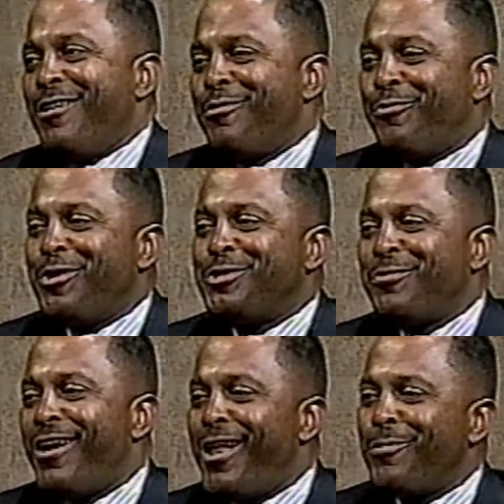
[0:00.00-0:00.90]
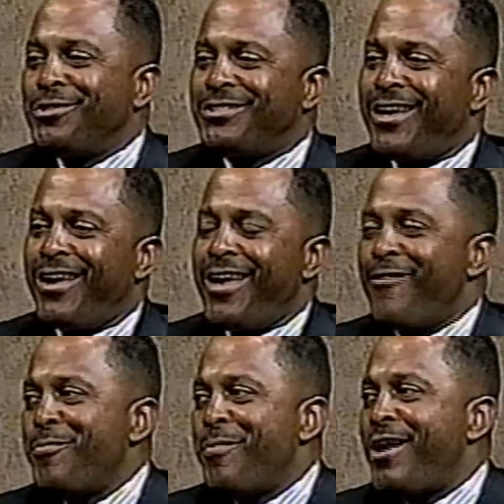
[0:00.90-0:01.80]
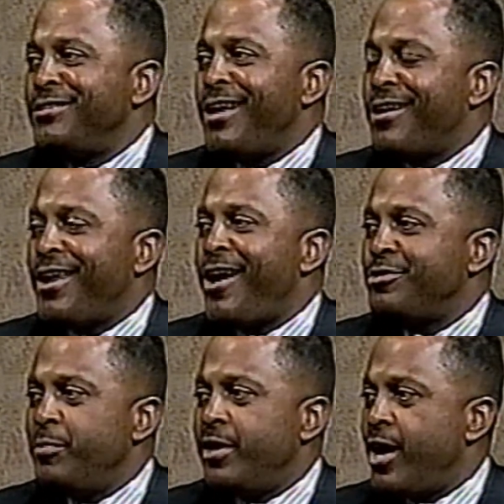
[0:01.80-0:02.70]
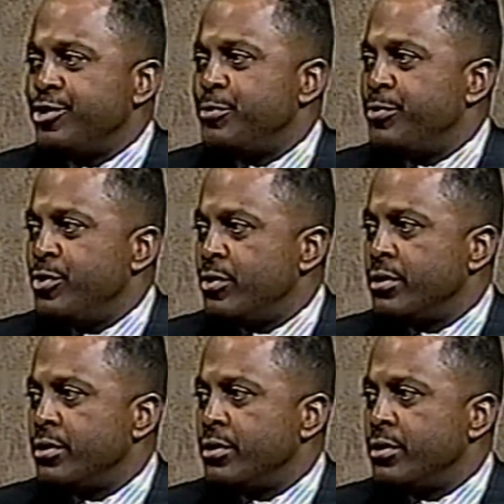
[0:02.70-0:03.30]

But first of all, I will say everybody's not cut out to be an entrepreneur.